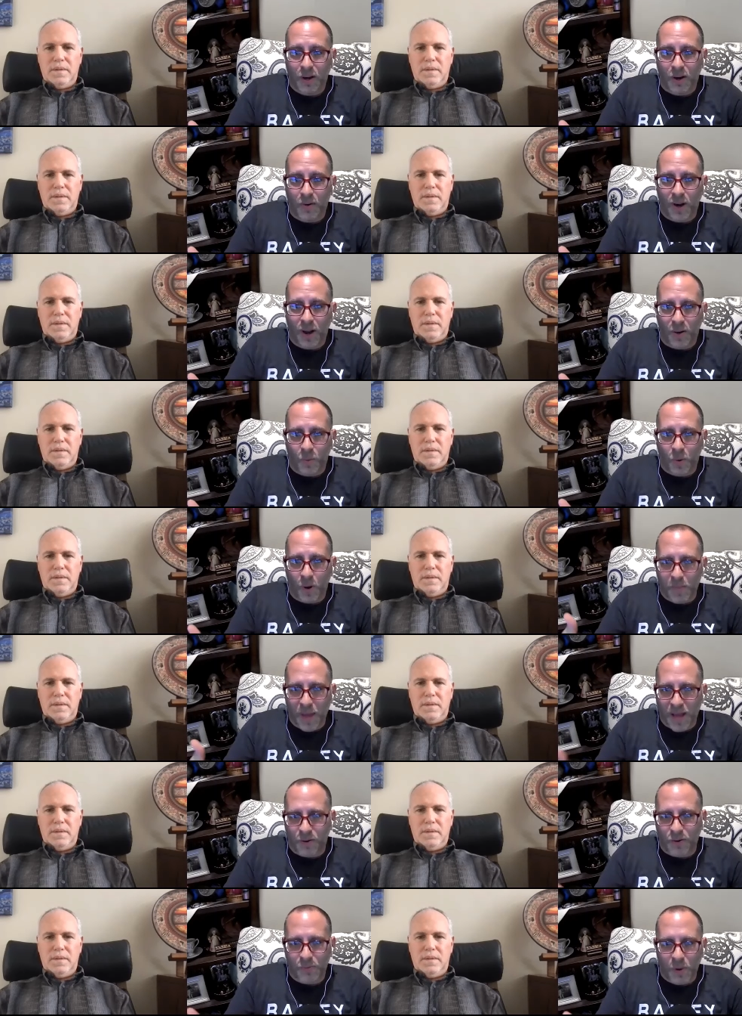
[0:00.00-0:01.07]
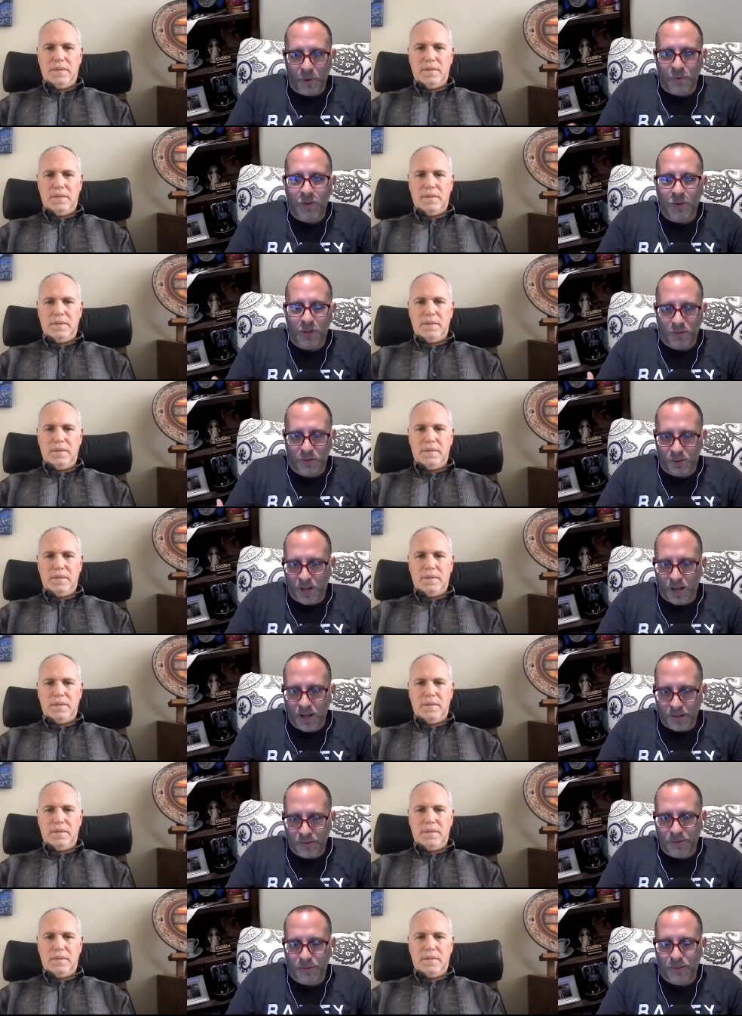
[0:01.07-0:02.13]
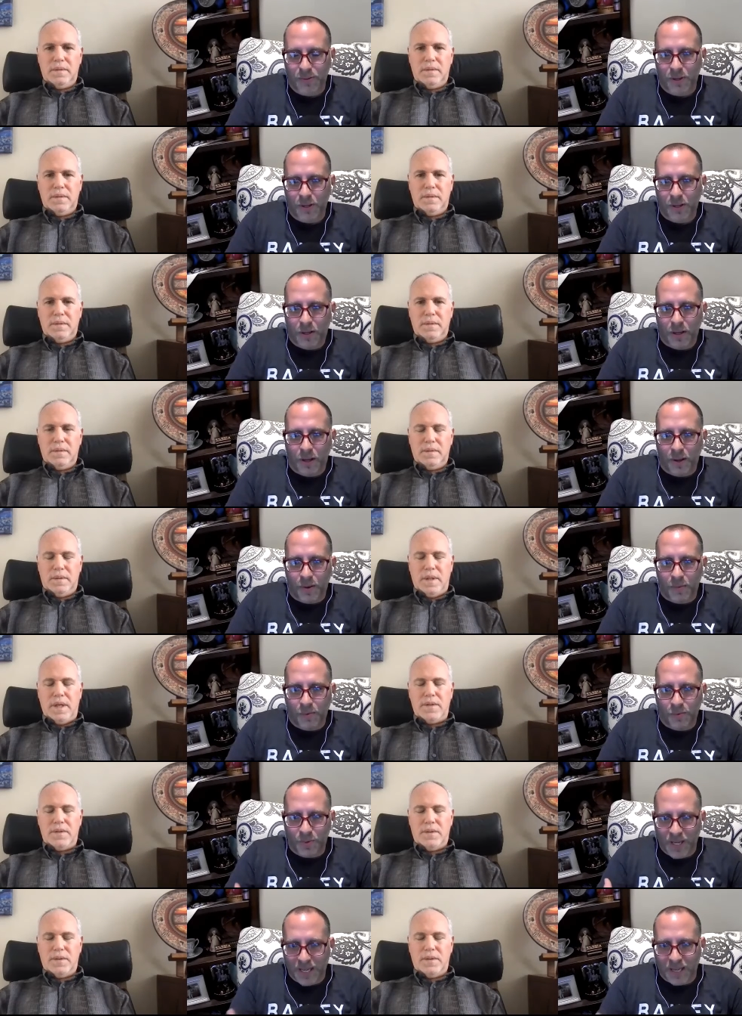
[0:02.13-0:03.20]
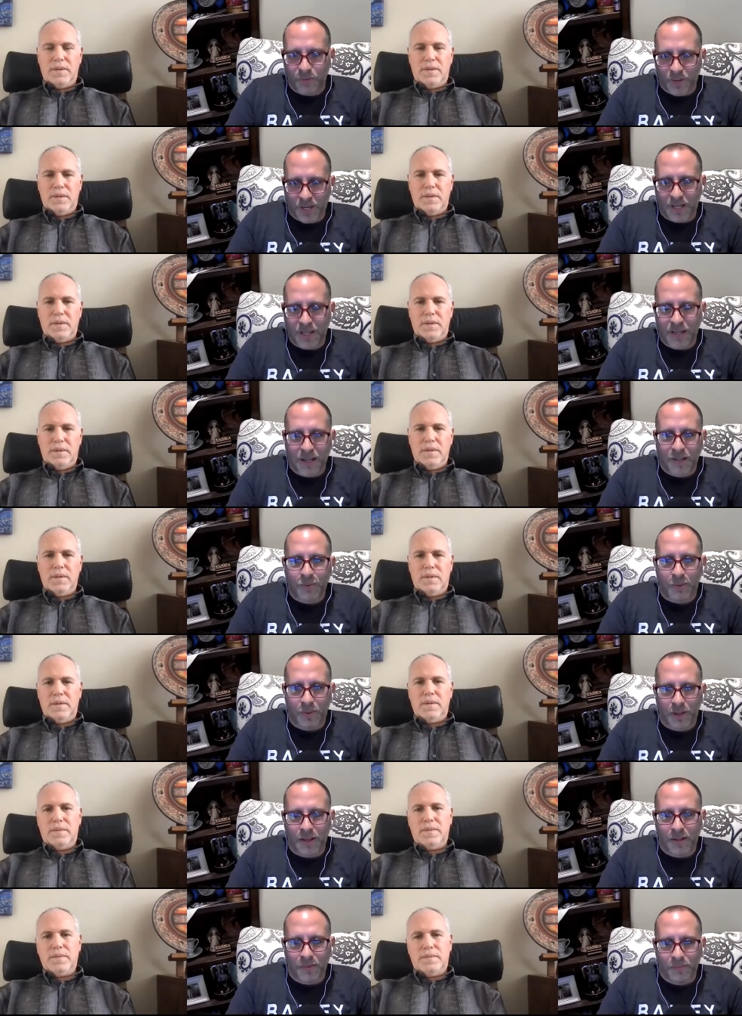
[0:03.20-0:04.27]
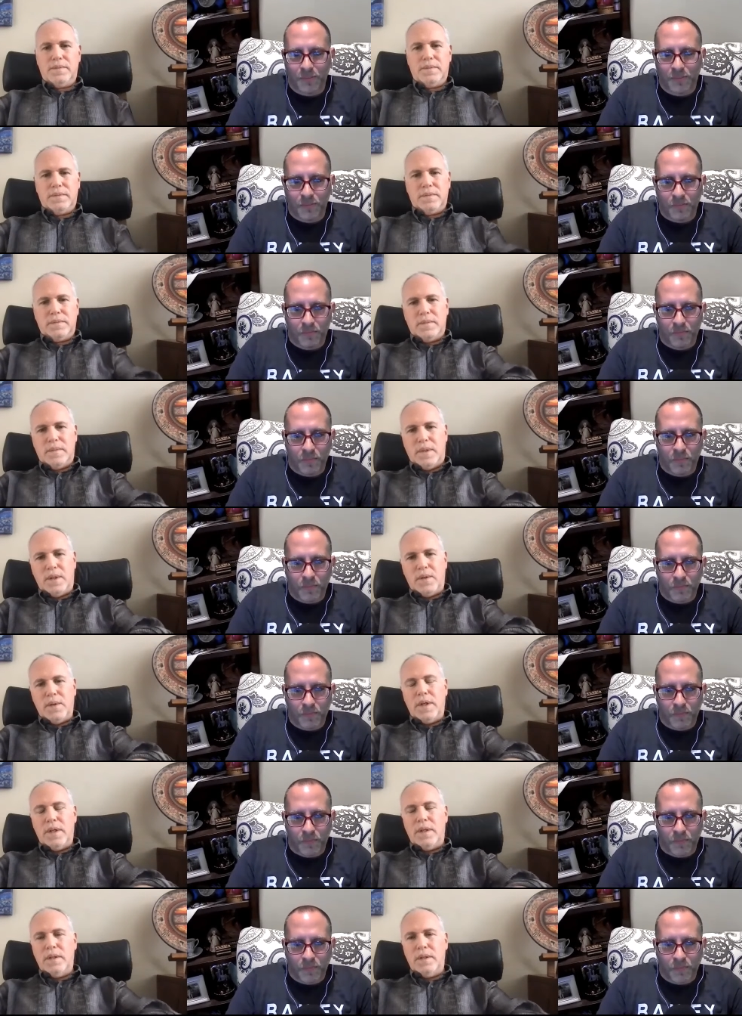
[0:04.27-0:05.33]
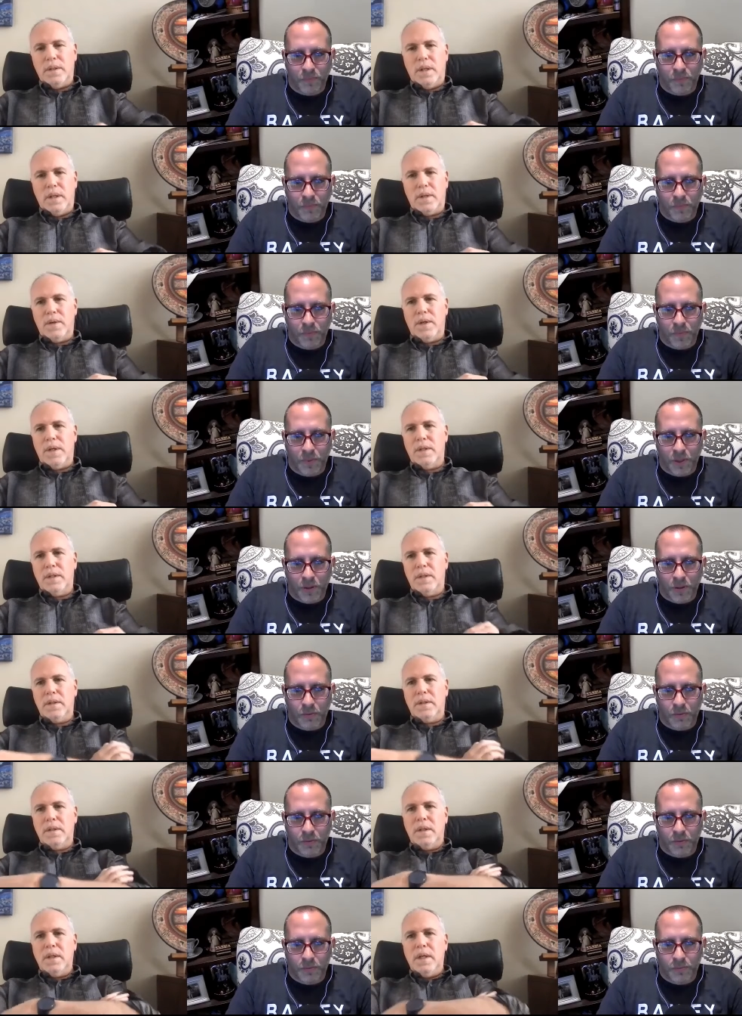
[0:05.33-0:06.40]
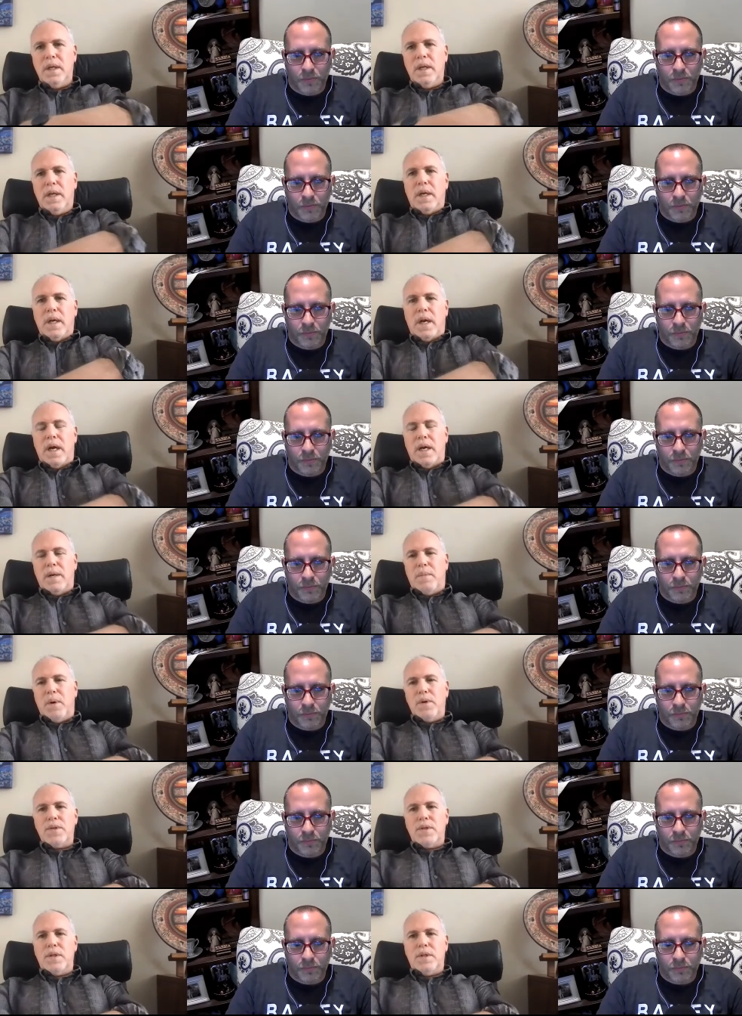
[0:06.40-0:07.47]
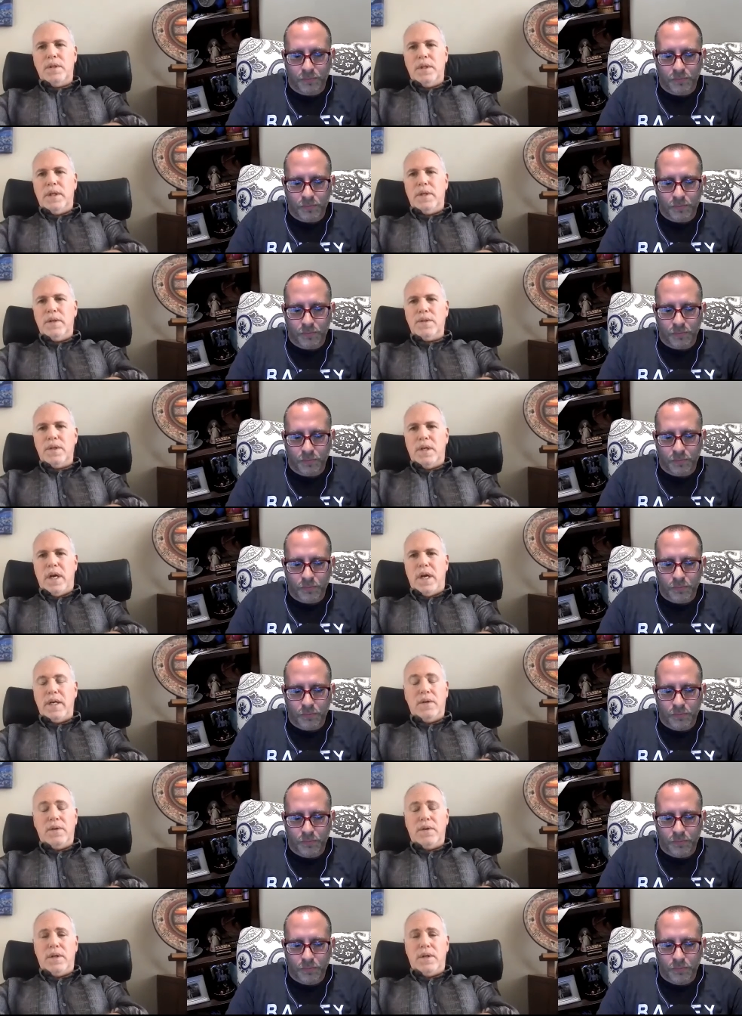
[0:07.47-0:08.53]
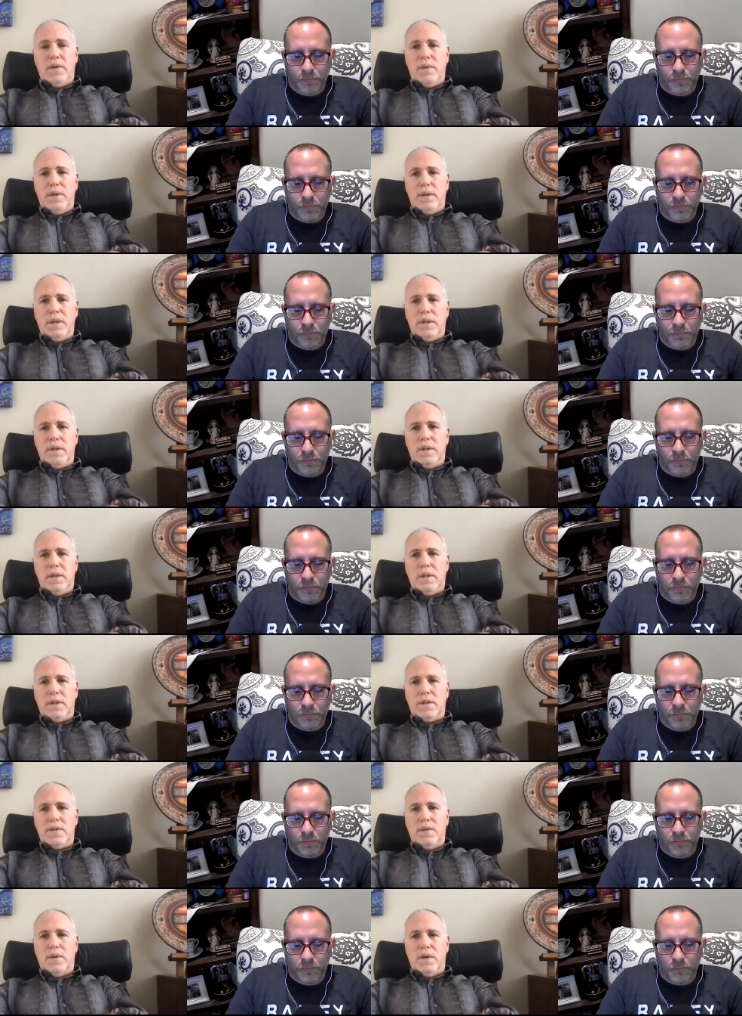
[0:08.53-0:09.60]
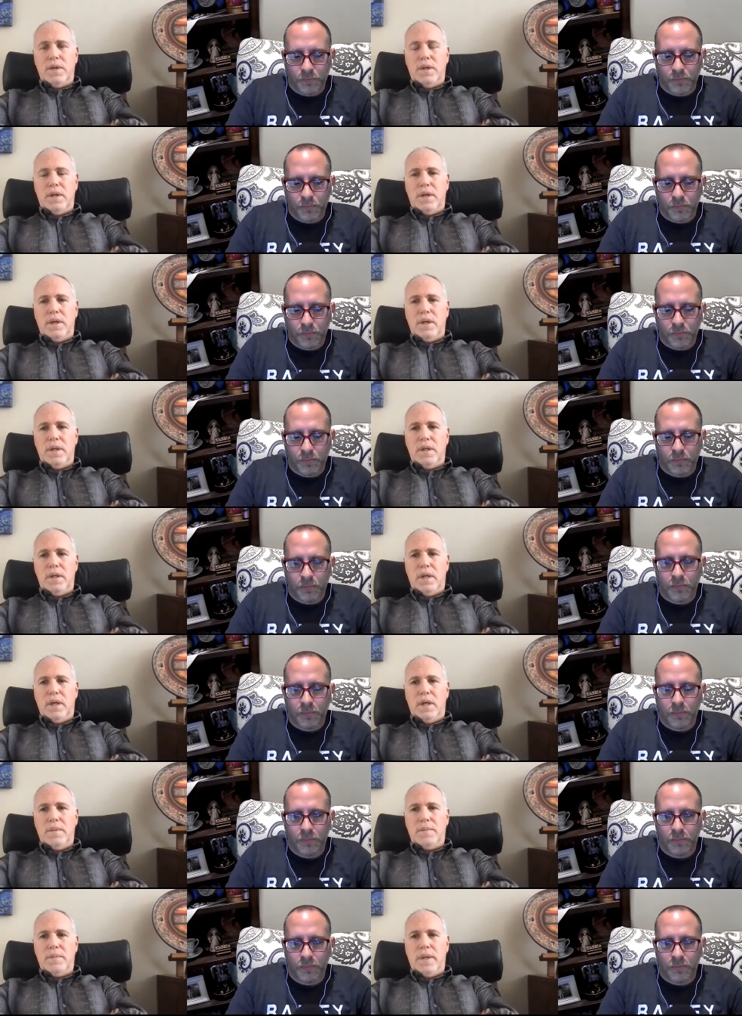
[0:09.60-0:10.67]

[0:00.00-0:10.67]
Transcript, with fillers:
Speaker 1: around what matters most to us um, yes. and re- reconnect with that
Speaker 2: agreed agreed most of the leaders that I know that are really extraordinary, um,